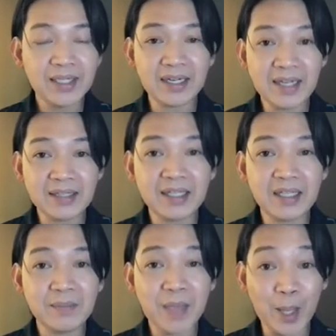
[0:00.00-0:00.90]
Kradat
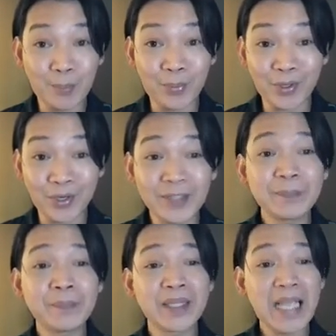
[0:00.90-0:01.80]
is paper.
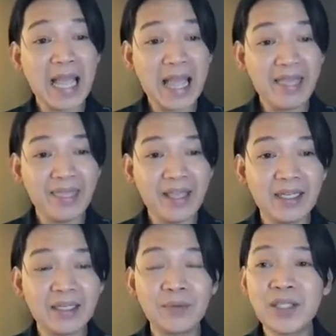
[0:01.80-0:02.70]
And
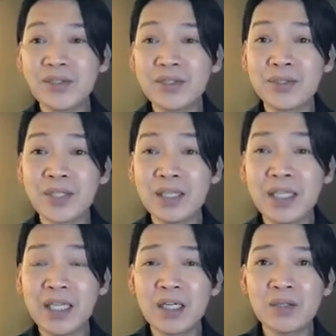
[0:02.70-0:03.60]
then when you
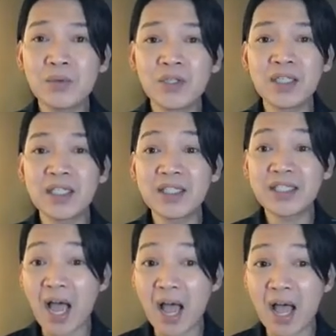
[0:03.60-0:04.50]
hear the word
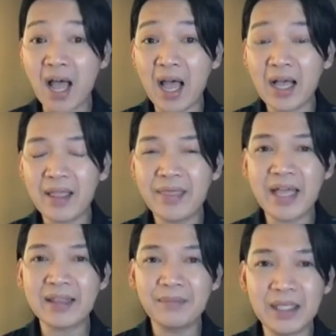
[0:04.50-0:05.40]
cha,
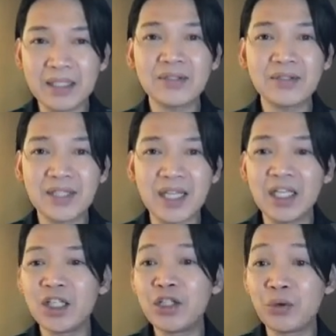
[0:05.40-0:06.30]
that means to
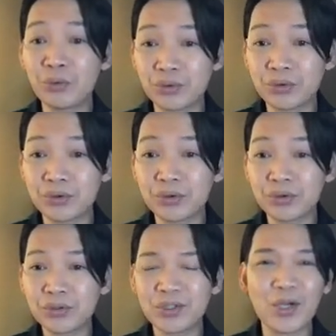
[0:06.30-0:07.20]
say don't.
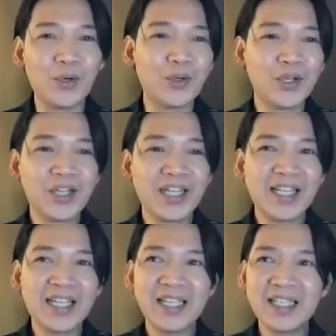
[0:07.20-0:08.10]
So
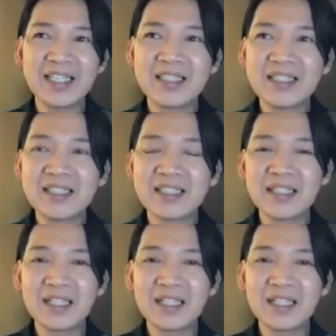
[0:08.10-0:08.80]
it's